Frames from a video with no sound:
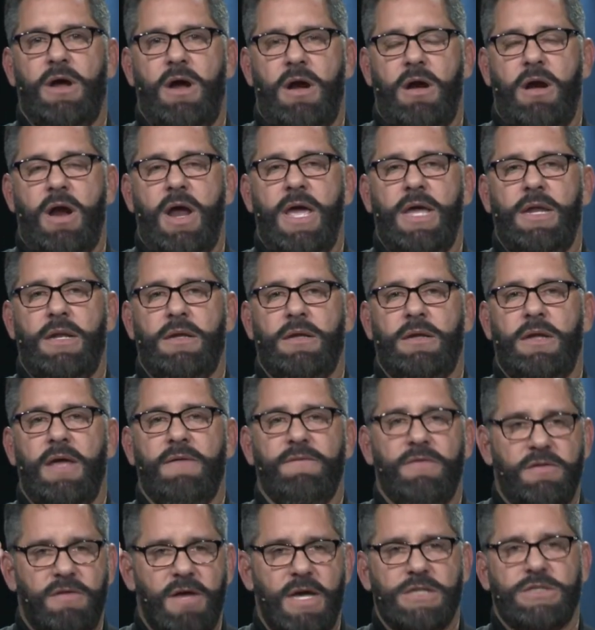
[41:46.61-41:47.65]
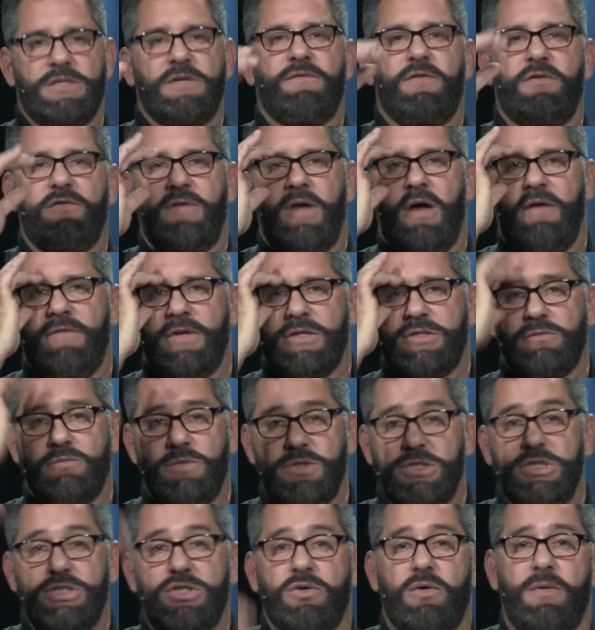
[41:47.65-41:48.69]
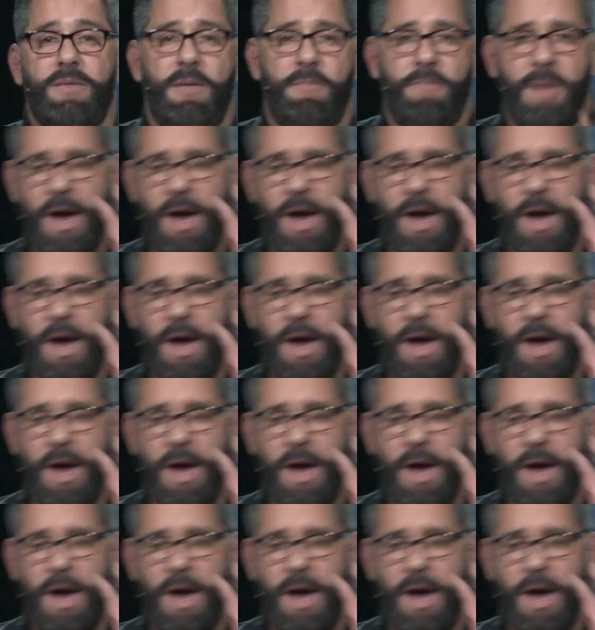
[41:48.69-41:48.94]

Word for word: all right? Invitation for salvation. Would you join me?